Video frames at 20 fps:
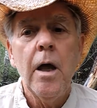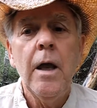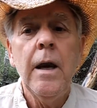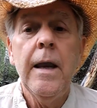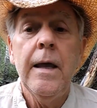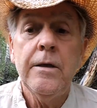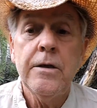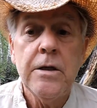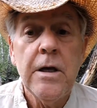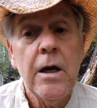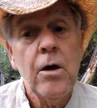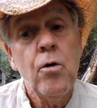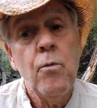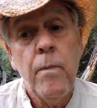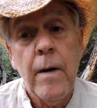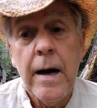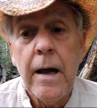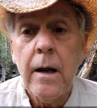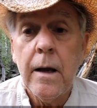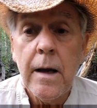And let's say
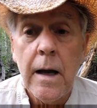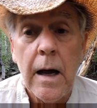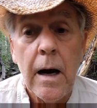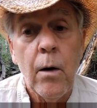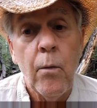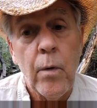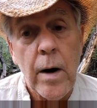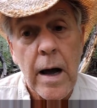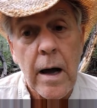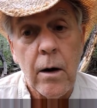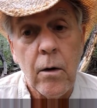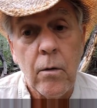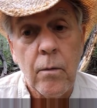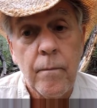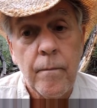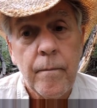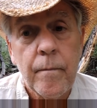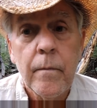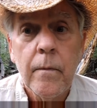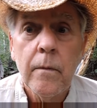goodbye to Colorado.
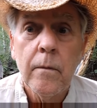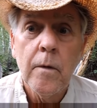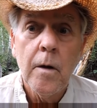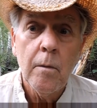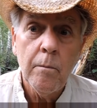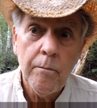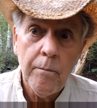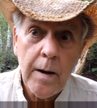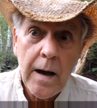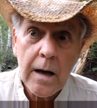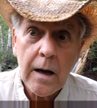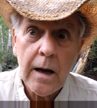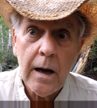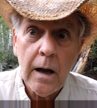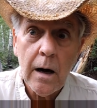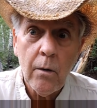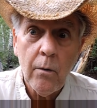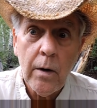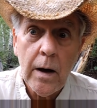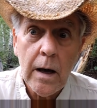Bye,
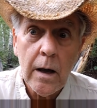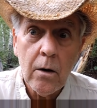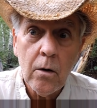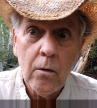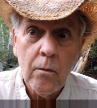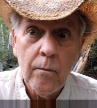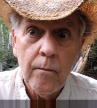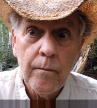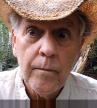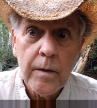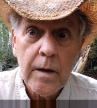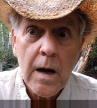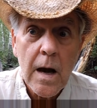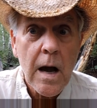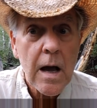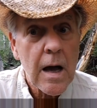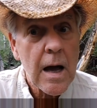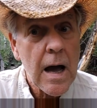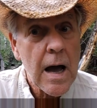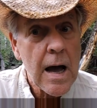Colorado.
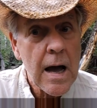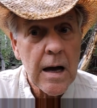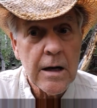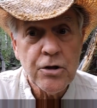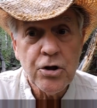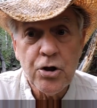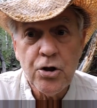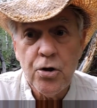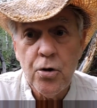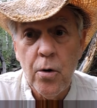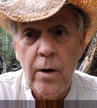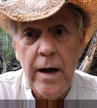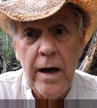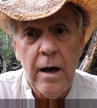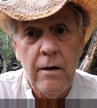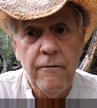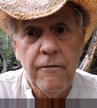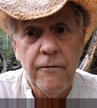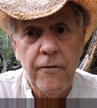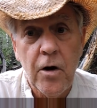I sure
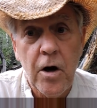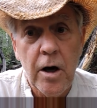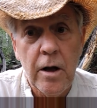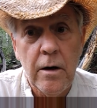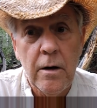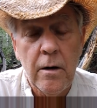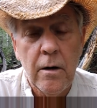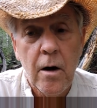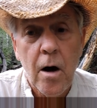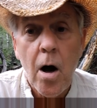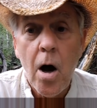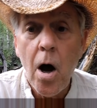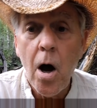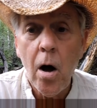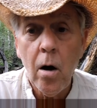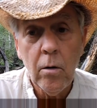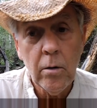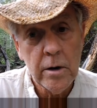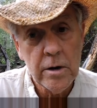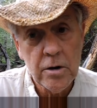had fun
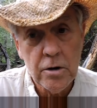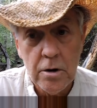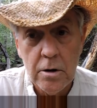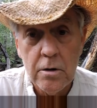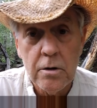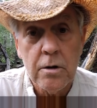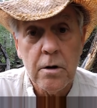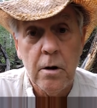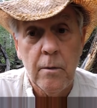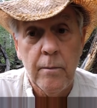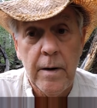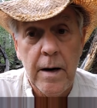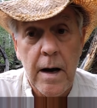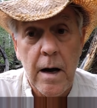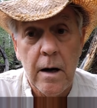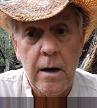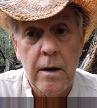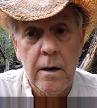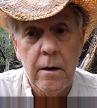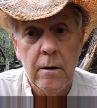all these years coming
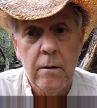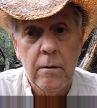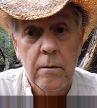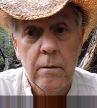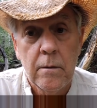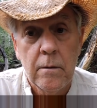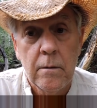out here.